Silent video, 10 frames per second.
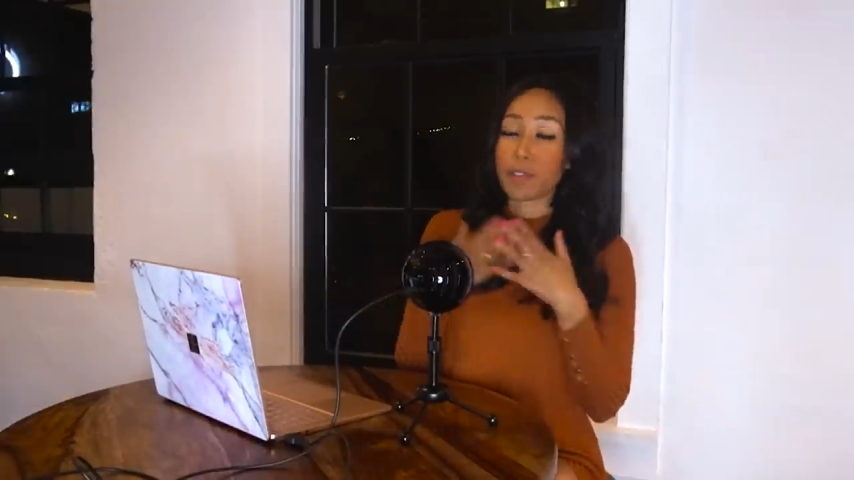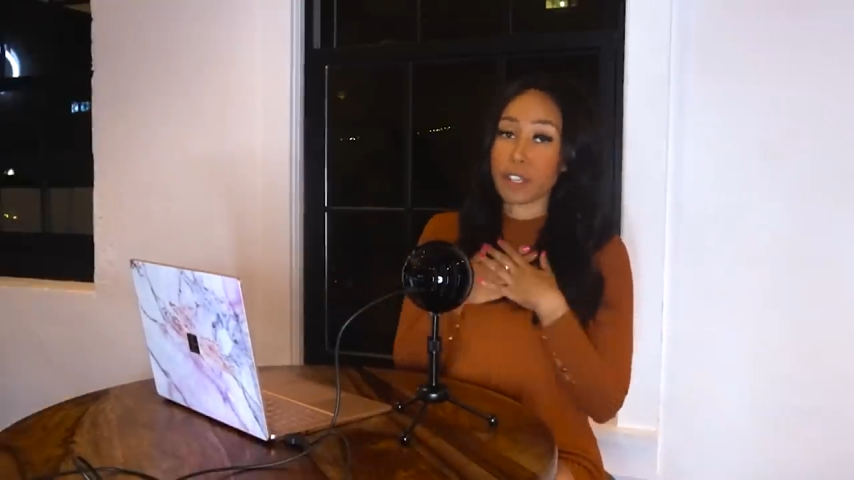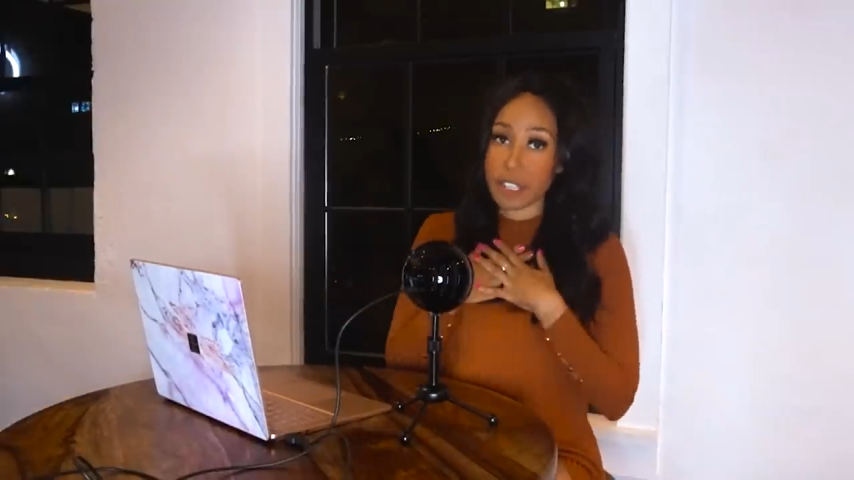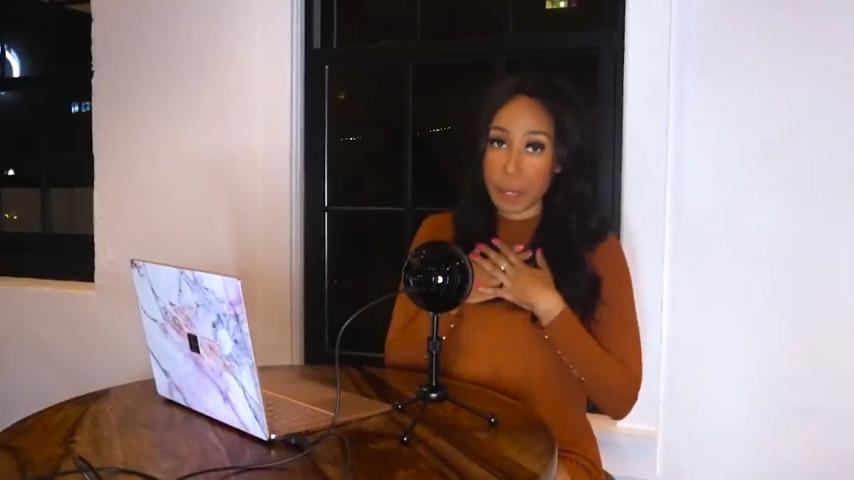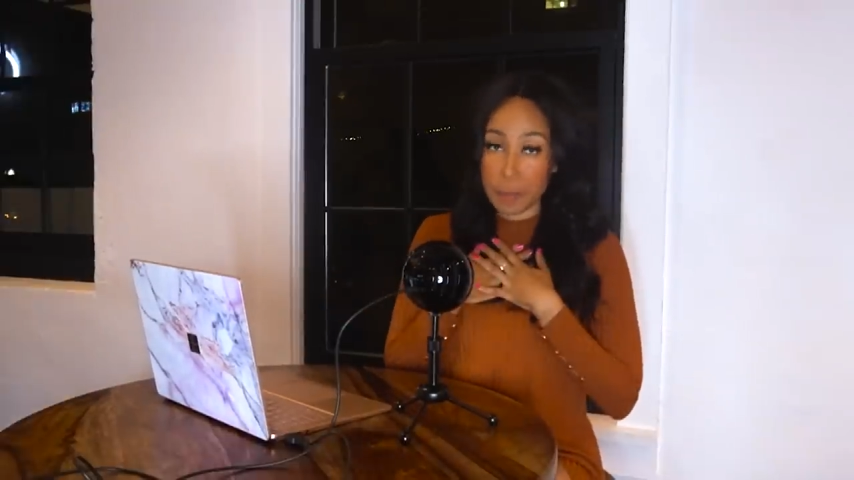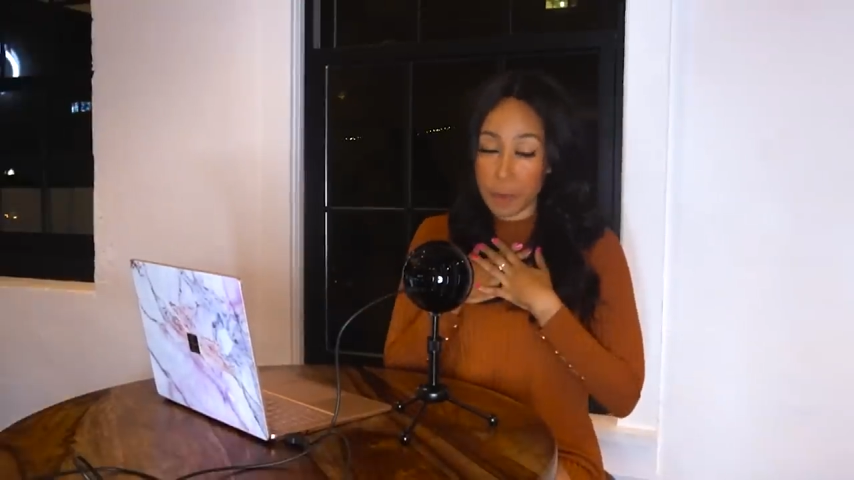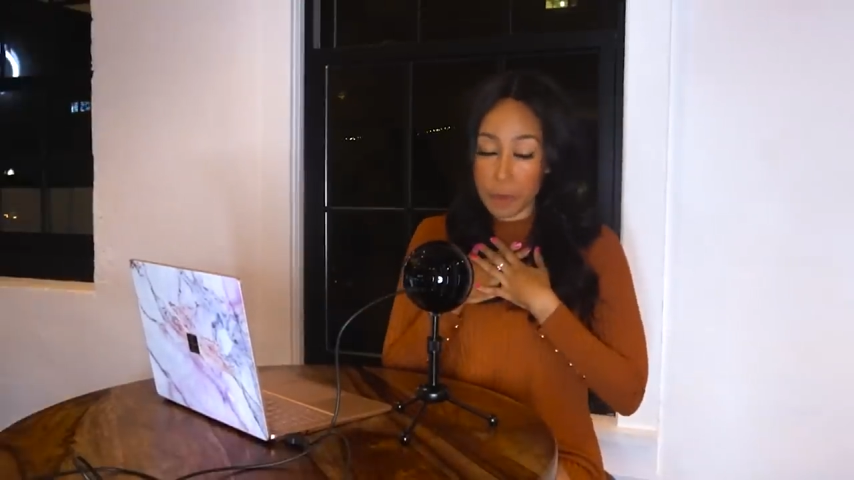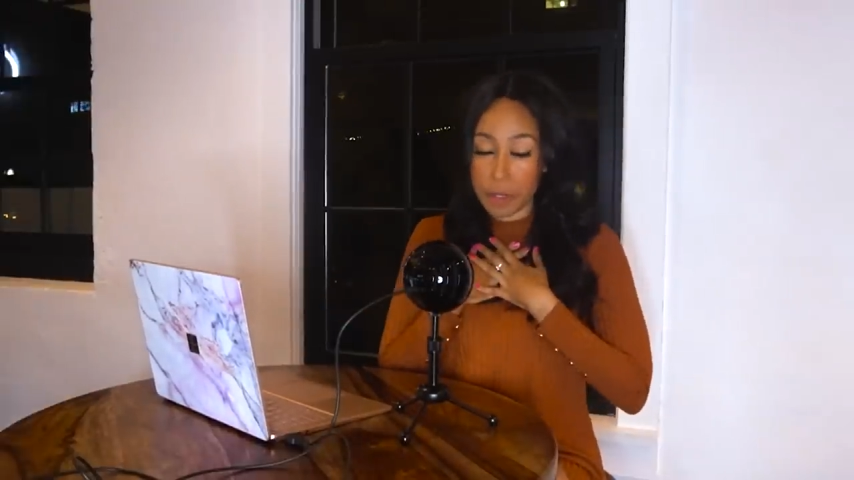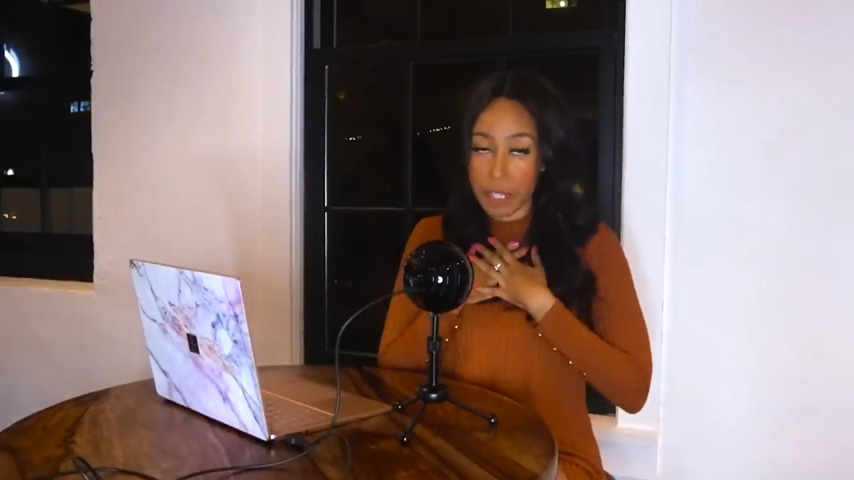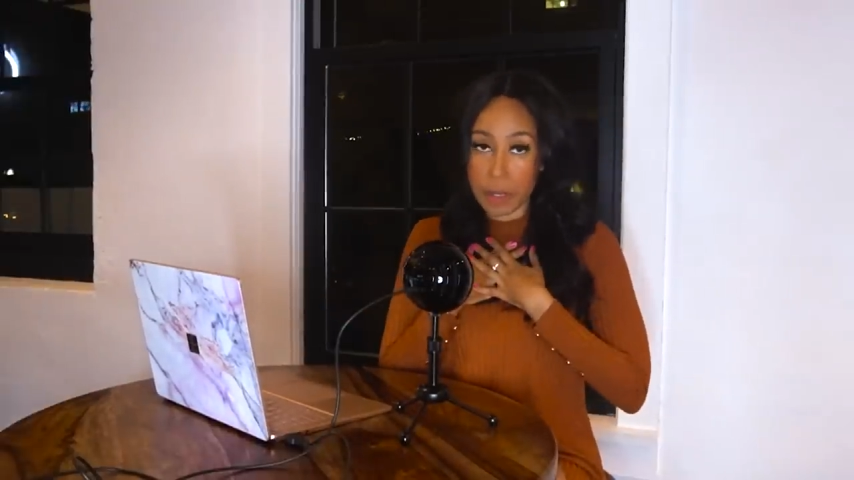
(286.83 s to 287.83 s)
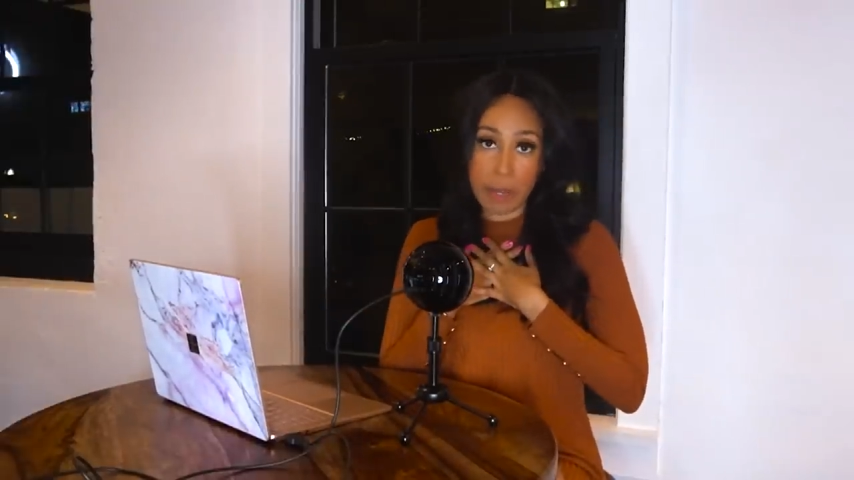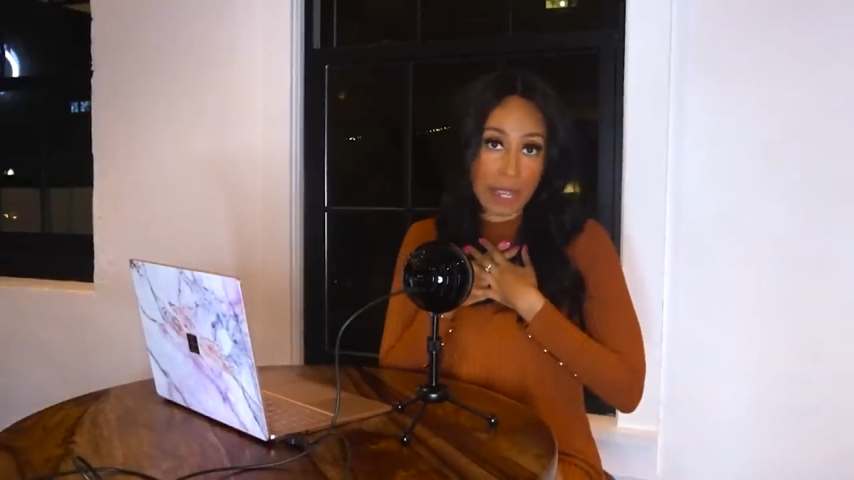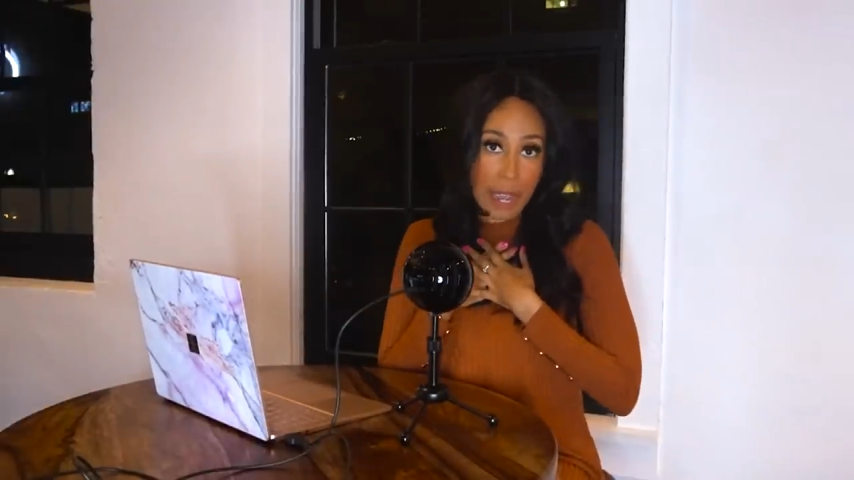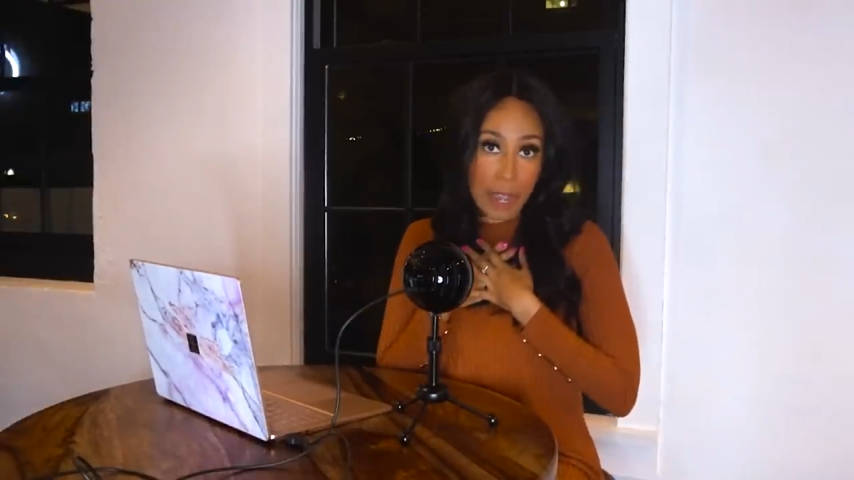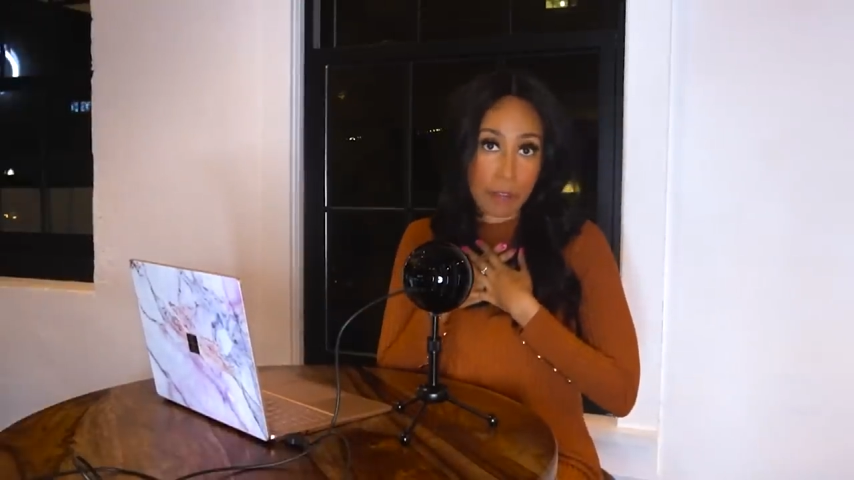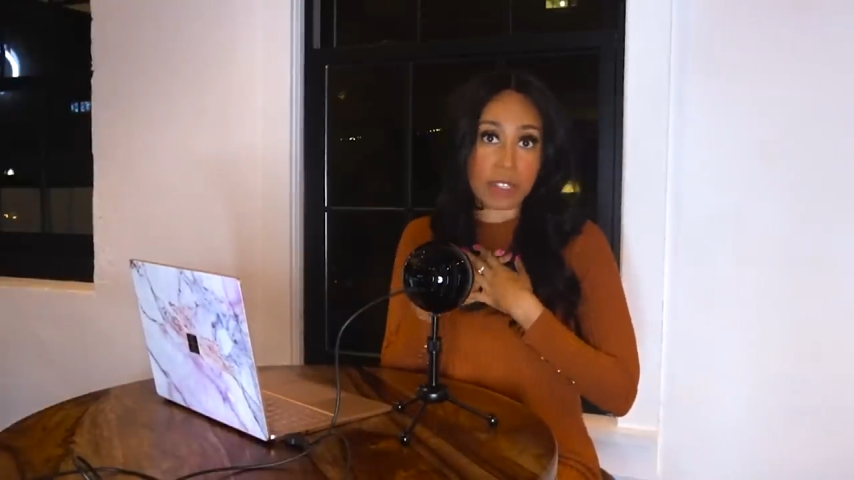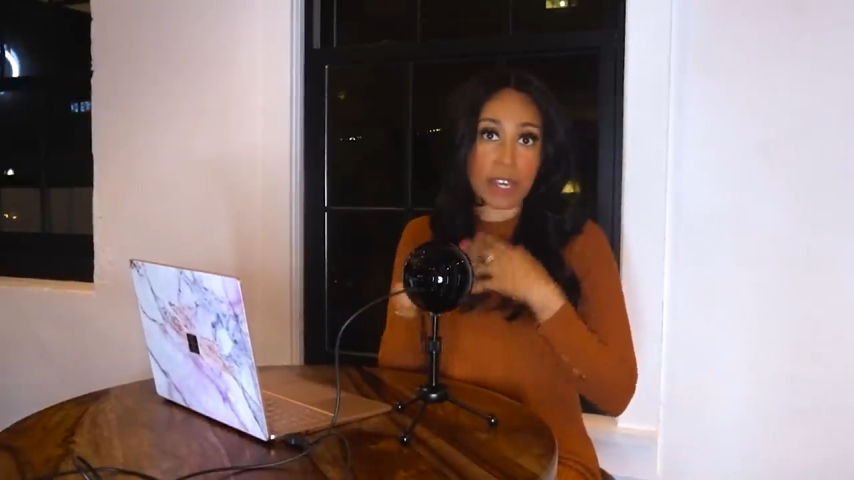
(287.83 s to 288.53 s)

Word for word: for example, in my house,